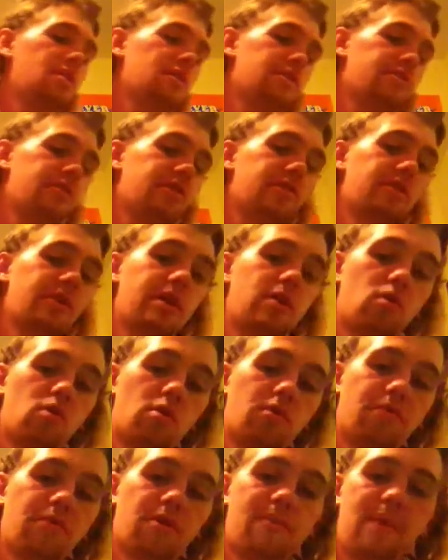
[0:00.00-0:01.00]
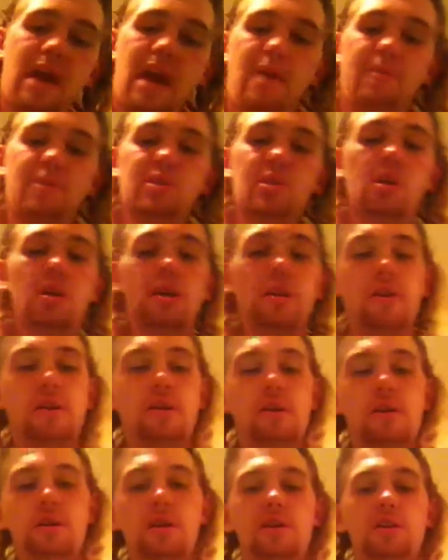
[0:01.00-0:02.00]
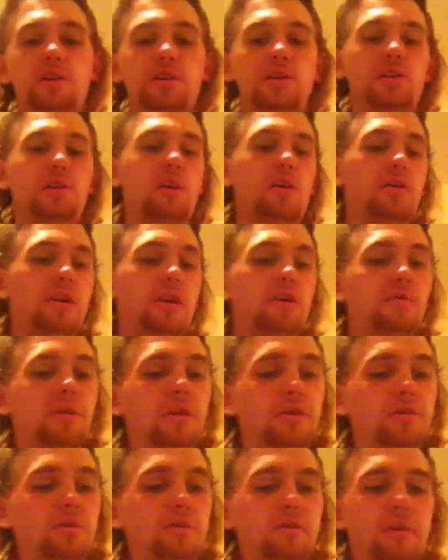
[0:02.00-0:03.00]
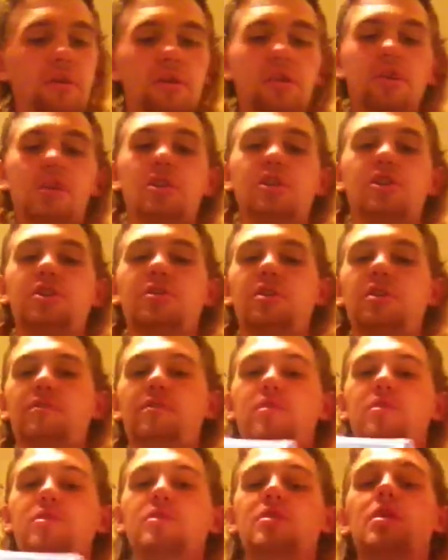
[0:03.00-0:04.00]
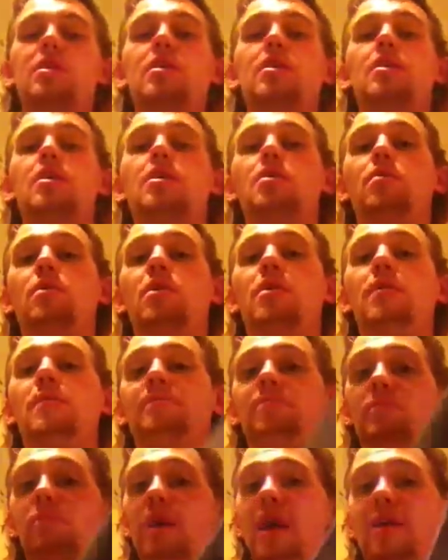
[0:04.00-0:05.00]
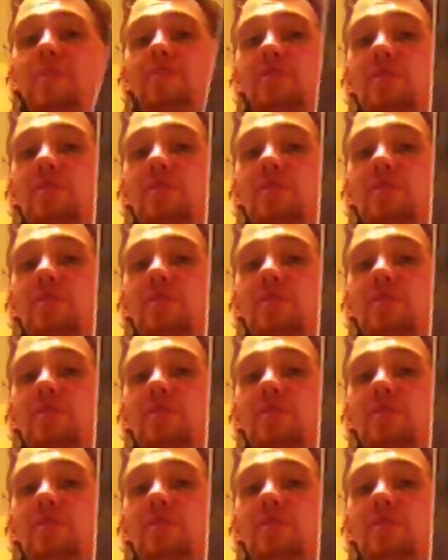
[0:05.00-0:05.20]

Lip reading: 3 that I ordered from Amazon to start out with. What one should I show here first? Well, we have